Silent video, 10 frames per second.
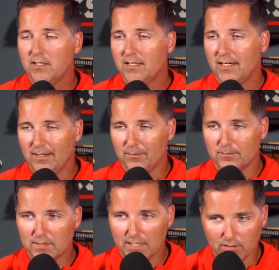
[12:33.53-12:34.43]
um,
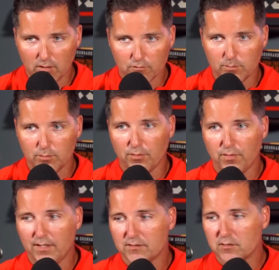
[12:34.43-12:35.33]
get comfortable with
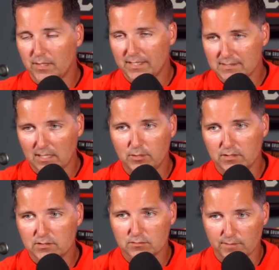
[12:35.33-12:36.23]
things. So by the time you get
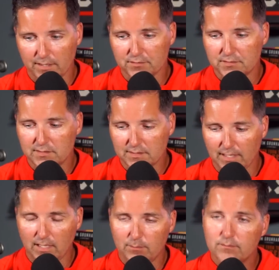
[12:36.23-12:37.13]
to a regular season
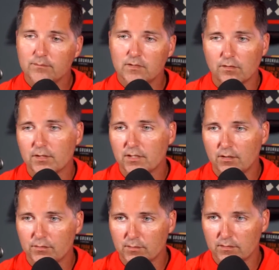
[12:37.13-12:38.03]
game, already gone
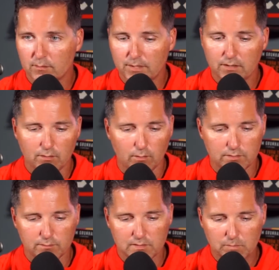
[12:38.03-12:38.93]
through it a little bit, you know what
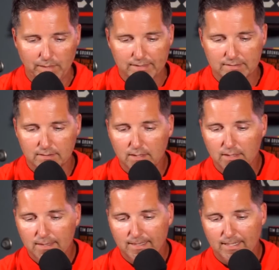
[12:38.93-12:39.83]
to expect.
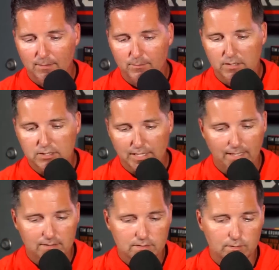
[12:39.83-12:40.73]
Uh, but shout
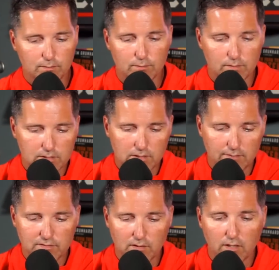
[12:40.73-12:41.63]
out to the
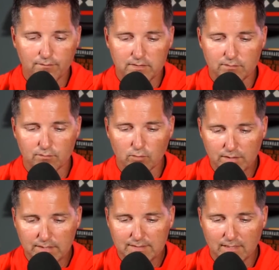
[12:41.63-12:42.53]
Chiefs' offensive
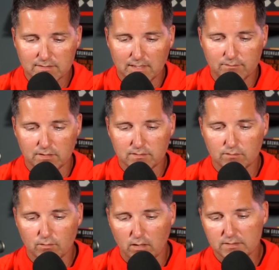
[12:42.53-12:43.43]
rookies outside of Justyn
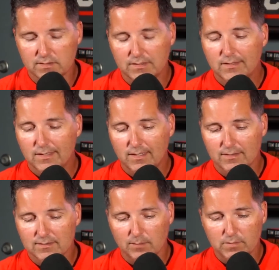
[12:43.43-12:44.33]
Ross uh, that
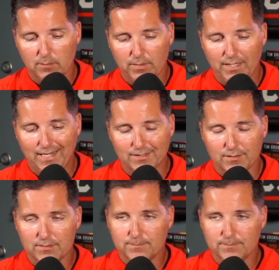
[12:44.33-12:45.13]
stepped up and had a good